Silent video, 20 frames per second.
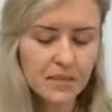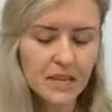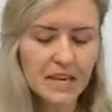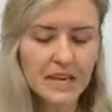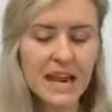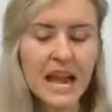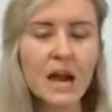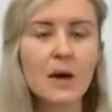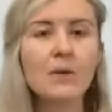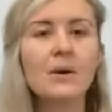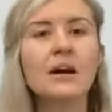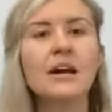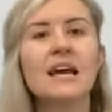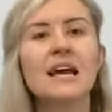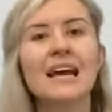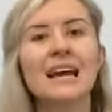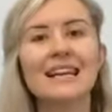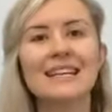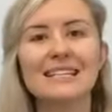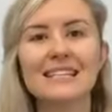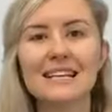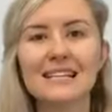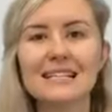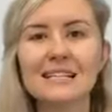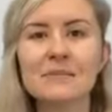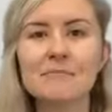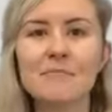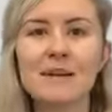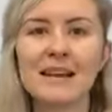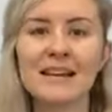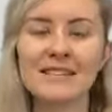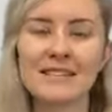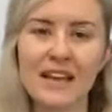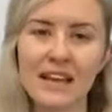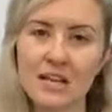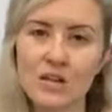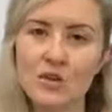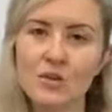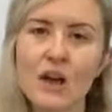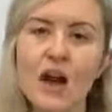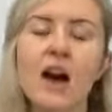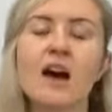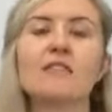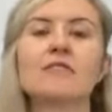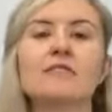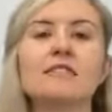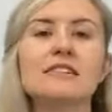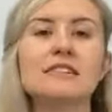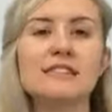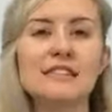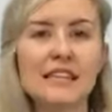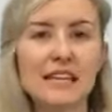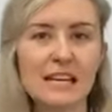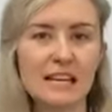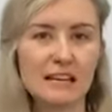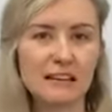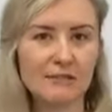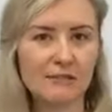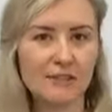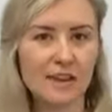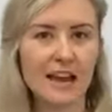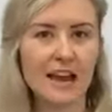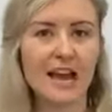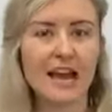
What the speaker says: Now, it doesn't mean that you can't receive